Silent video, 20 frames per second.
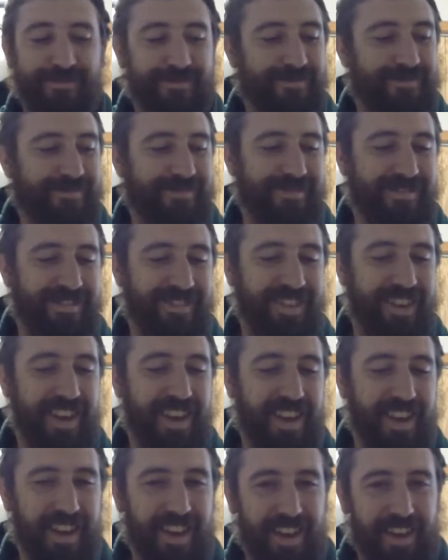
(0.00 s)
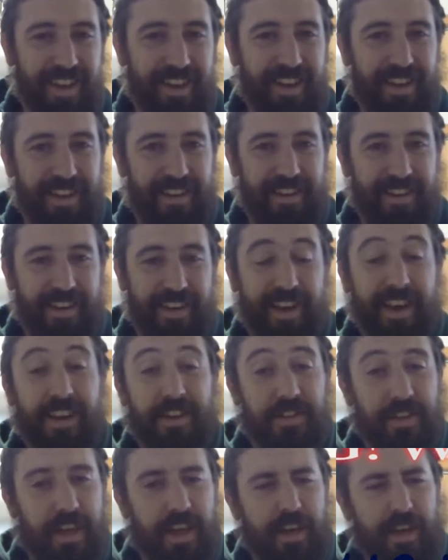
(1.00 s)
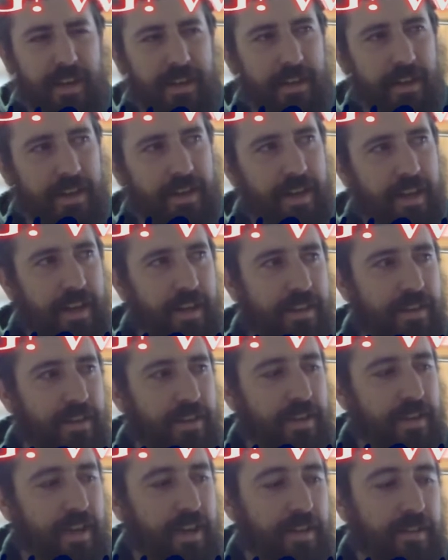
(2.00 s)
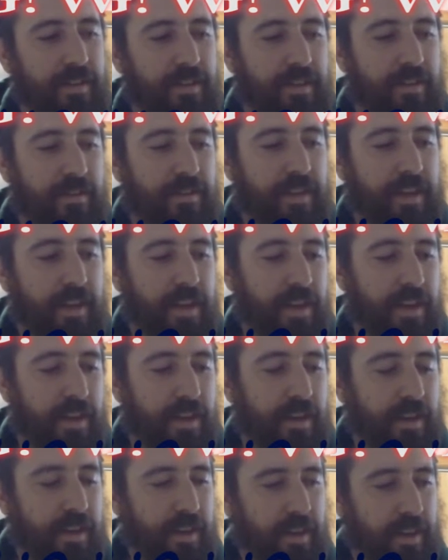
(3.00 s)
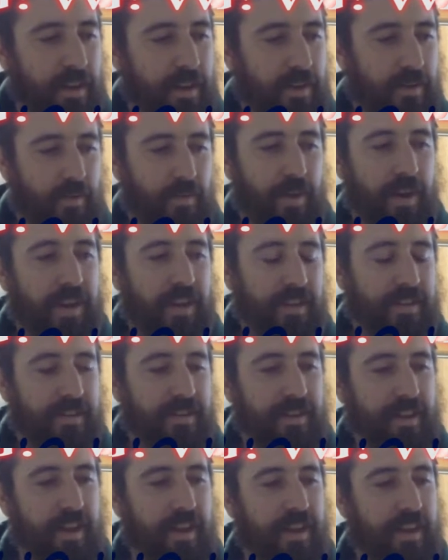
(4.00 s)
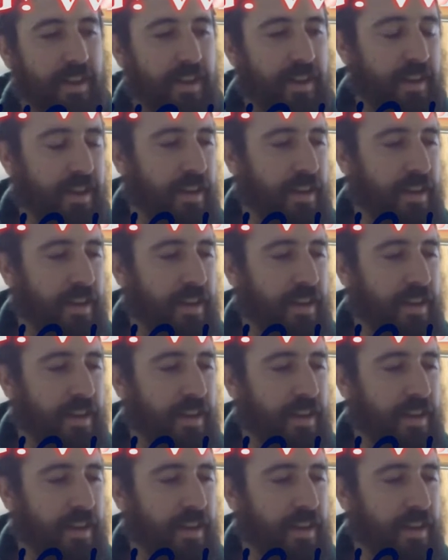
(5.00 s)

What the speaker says: I actually had a duck I took down the other day, wrung its neck